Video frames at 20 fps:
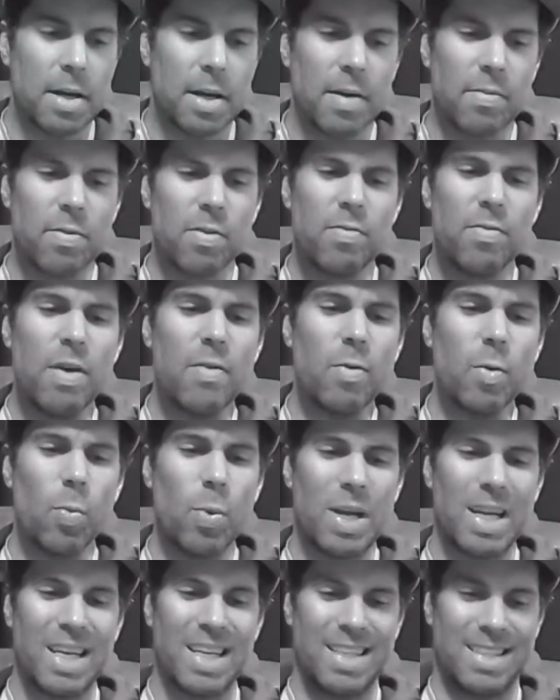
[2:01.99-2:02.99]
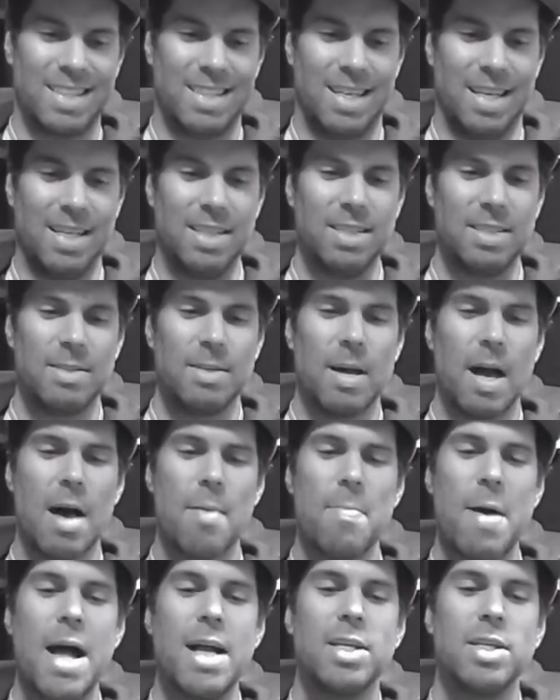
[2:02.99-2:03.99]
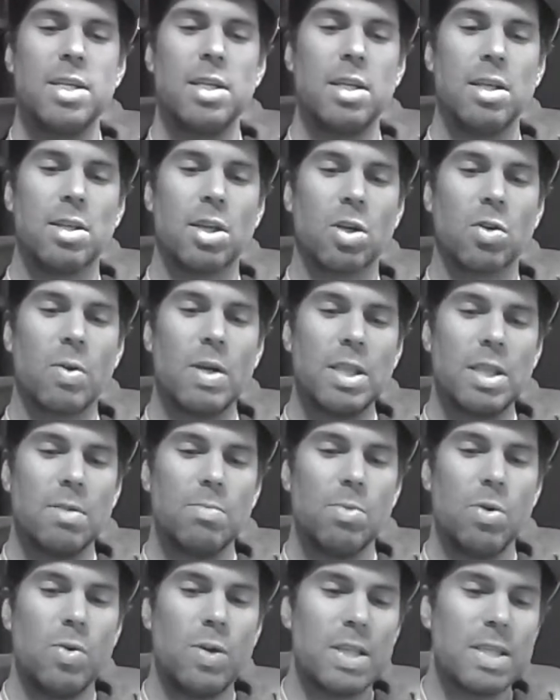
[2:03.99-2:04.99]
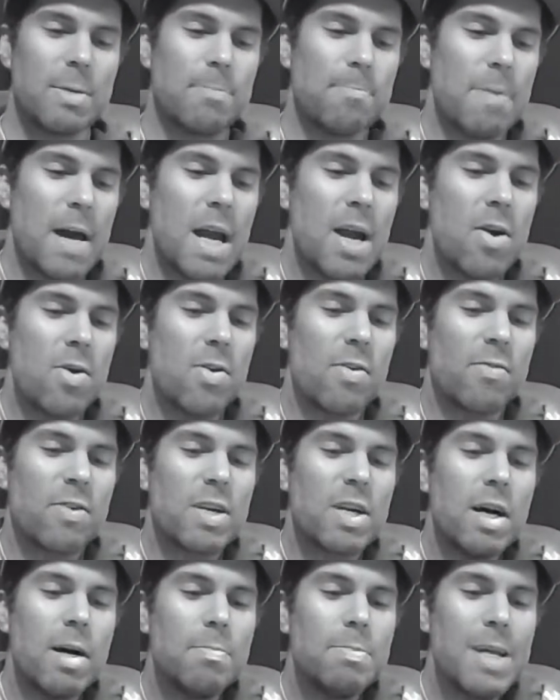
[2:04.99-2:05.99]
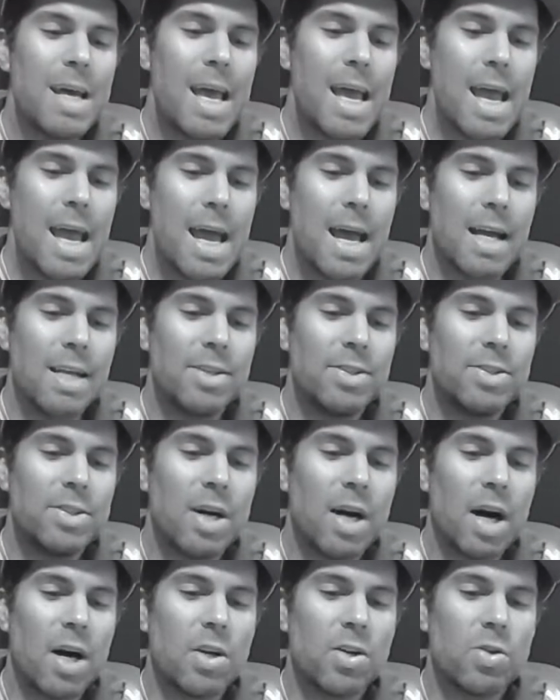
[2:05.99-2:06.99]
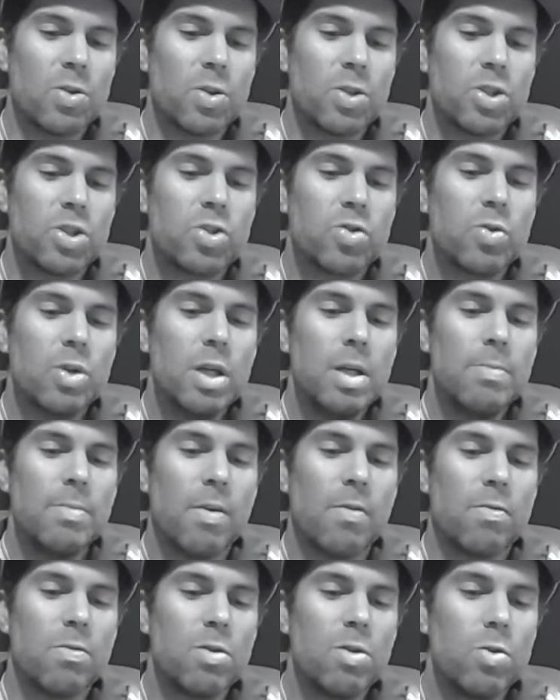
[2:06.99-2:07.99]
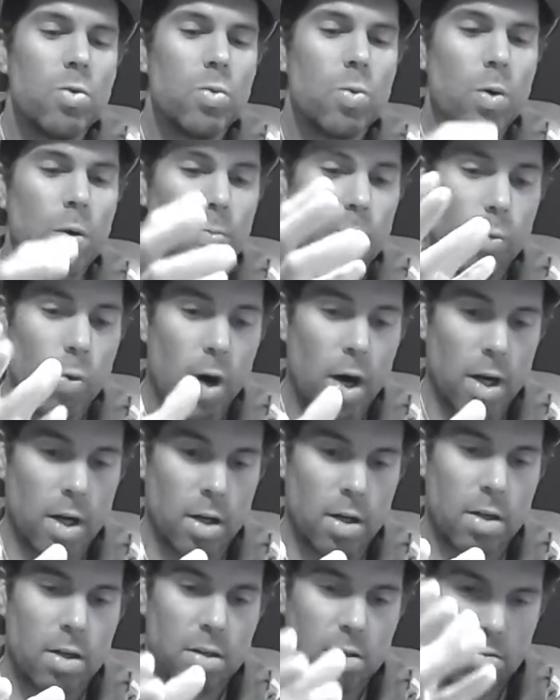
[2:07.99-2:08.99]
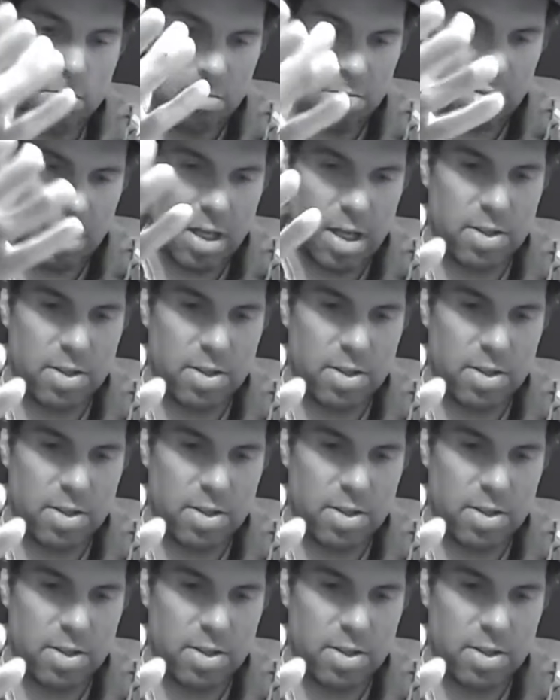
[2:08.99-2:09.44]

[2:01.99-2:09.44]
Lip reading: If you've never witnessed this, imagine the crescent moon as a pair of cupped hands under a stream of lukewarm water, the